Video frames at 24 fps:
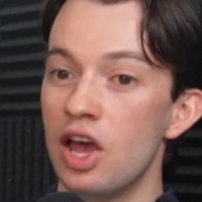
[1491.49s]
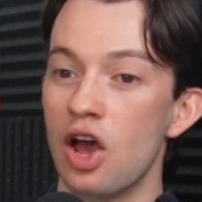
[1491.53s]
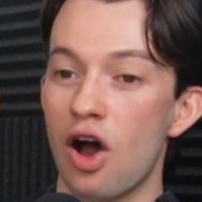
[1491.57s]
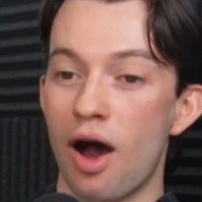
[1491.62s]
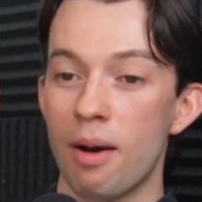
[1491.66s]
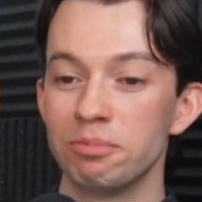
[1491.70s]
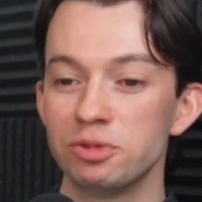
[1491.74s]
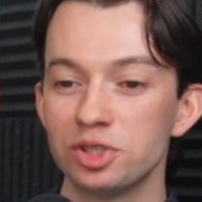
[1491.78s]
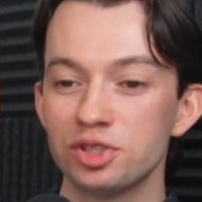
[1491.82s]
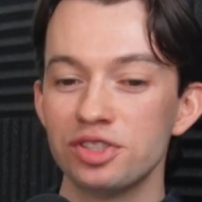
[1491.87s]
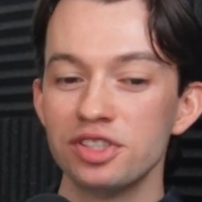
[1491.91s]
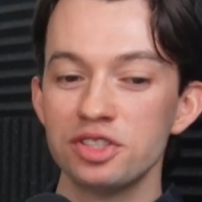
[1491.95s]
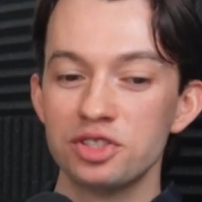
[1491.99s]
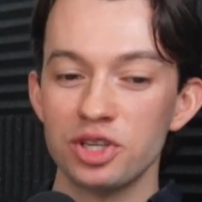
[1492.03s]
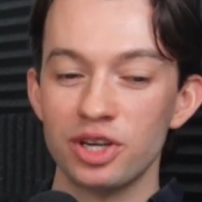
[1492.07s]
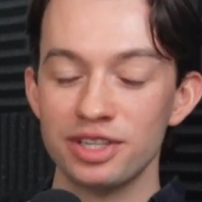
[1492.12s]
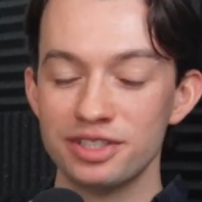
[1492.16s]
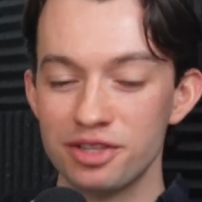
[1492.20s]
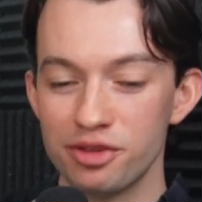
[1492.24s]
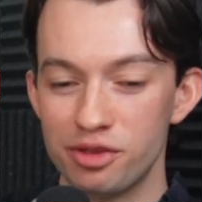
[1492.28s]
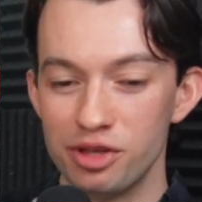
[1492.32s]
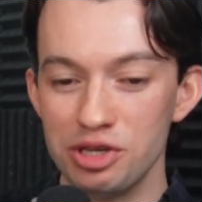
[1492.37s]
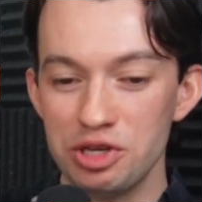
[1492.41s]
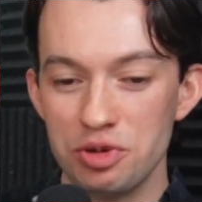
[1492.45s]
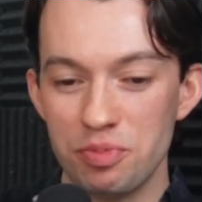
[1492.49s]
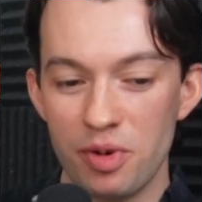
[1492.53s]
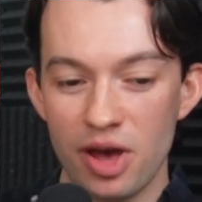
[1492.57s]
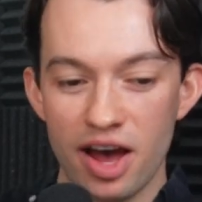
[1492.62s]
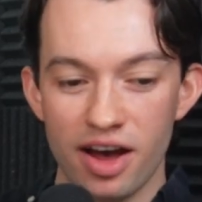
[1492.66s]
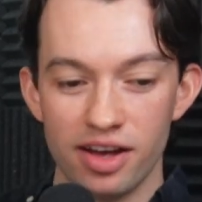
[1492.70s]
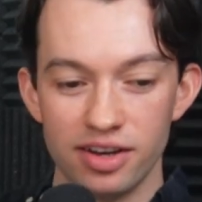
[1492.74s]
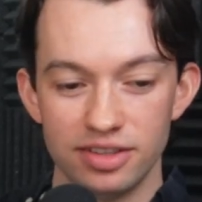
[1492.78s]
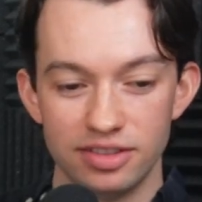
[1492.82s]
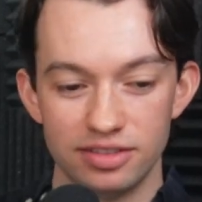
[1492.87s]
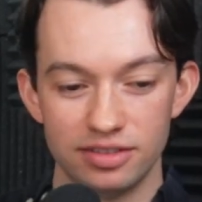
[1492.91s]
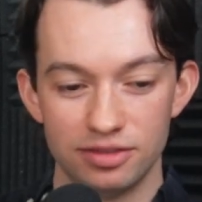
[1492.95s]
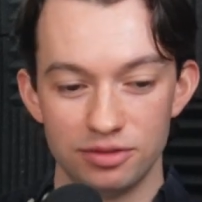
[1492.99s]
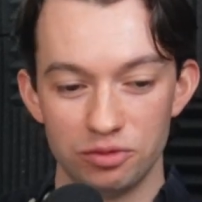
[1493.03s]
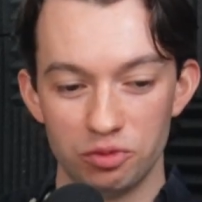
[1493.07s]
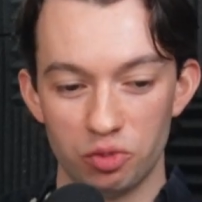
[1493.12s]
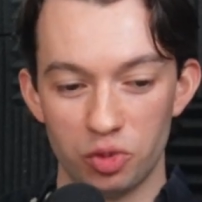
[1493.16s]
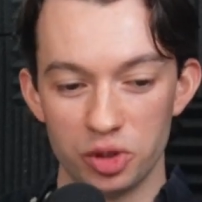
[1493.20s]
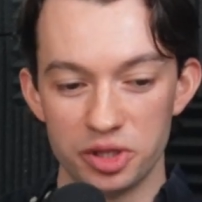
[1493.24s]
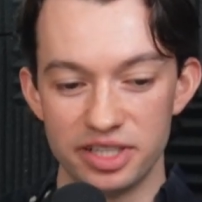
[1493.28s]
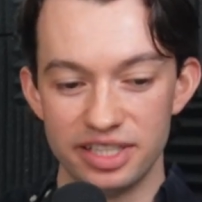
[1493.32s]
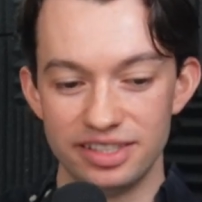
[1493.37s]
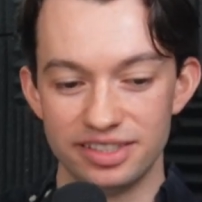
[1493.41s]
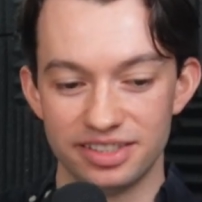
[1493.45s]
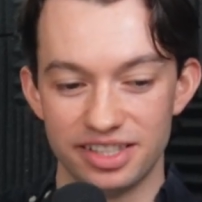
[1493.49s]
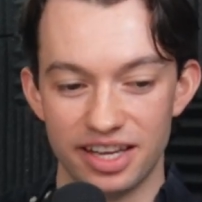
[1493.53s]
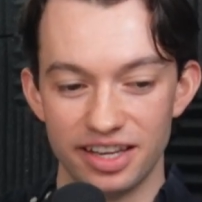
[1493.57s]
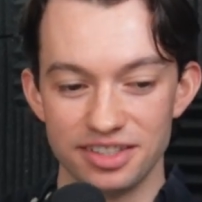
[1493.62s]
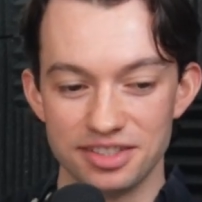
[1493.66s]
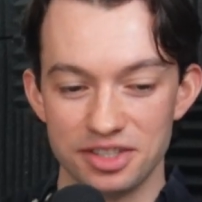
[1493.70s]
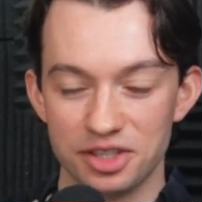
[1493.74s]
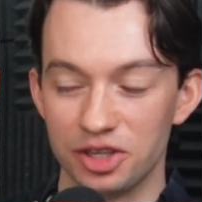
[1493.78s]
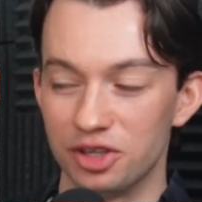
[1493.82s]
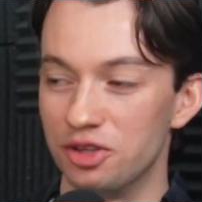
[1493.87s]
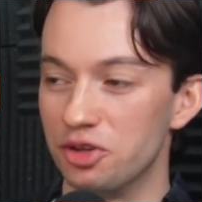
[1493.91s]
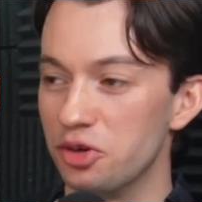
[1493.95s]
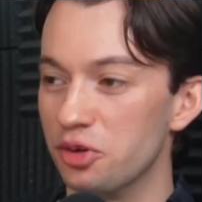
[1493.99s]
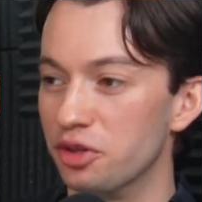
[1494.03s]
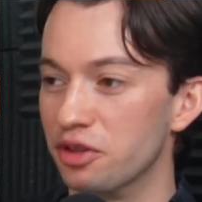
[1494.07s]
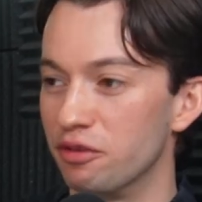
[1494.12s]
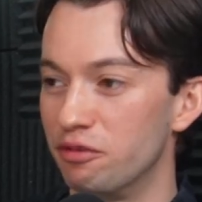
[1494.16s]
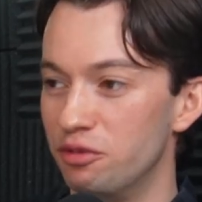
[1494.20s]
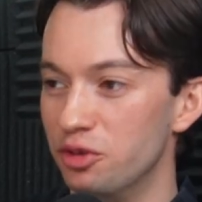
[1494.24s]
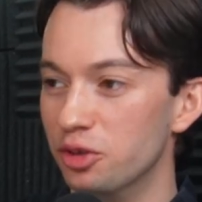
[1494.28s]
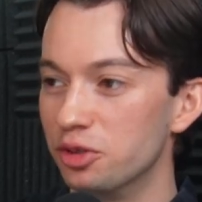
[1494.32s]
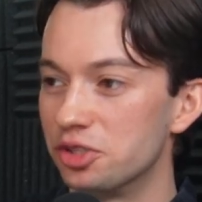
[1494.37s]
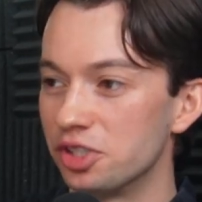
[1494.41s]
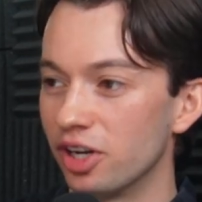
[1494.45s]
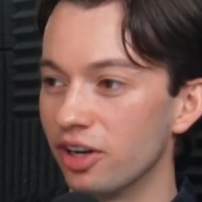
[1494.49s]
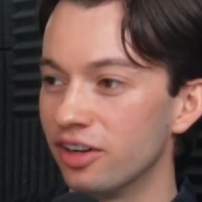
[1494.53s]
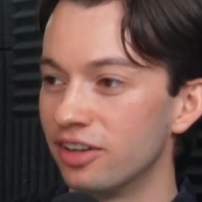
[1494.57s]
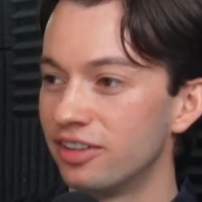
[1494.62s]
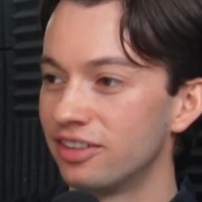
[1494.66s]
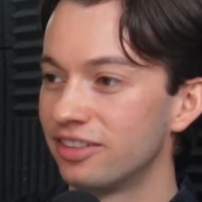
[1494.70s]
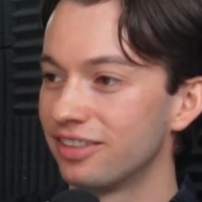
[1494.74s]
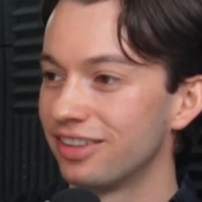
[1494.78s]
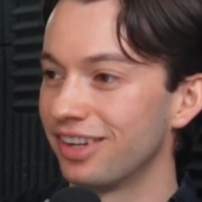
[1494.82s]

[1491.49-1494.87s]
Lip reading: I'm just excited to think about what these kids are going to do in the future.